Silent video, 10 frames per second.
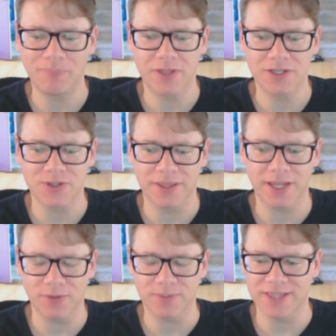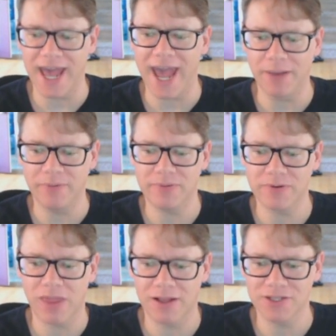so I think it was that.
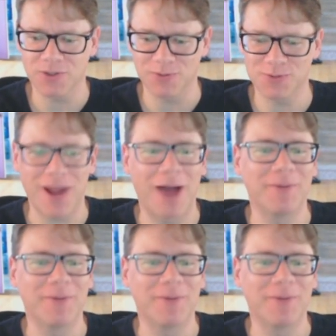So it was probably